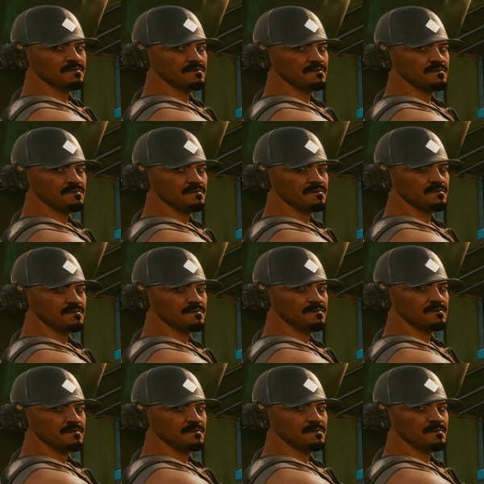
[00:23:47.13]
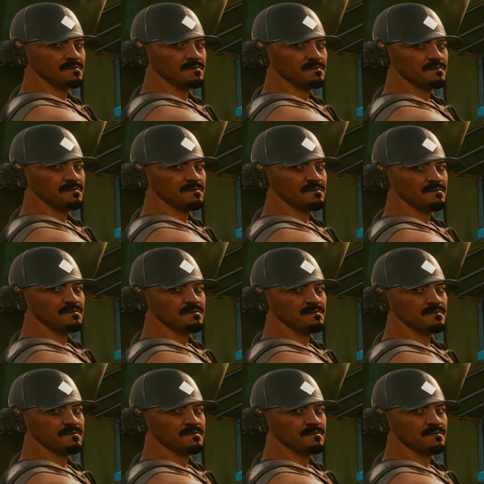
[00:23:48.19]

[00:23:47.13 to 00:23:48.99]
Nobody speaks.